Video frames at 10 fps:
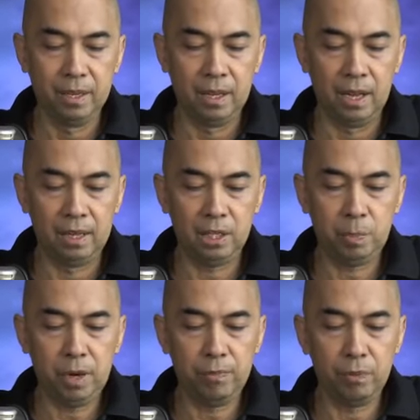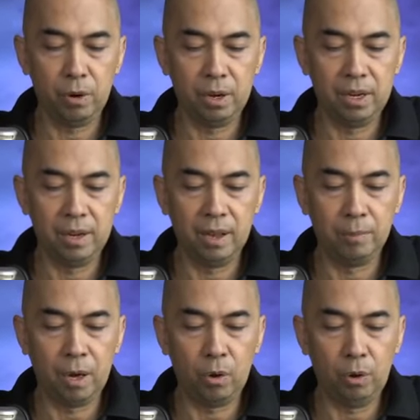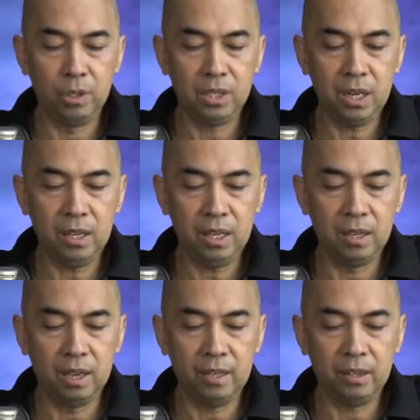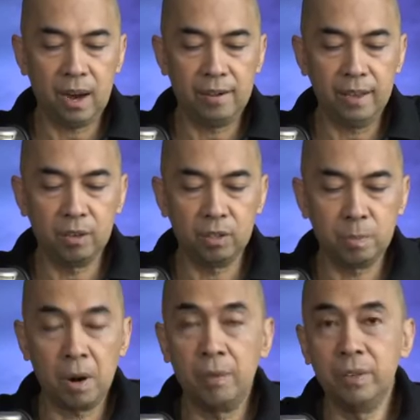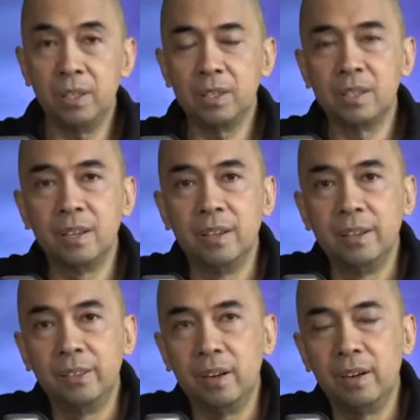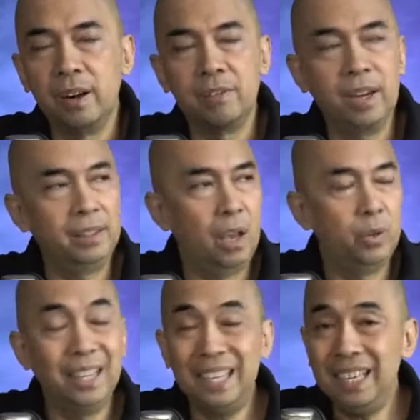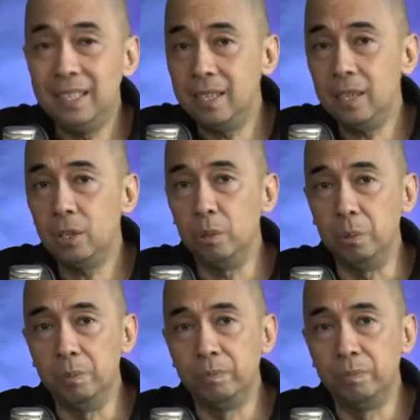Let's pray for Bacolod City and the entire Negros province. They're right now in ECQ.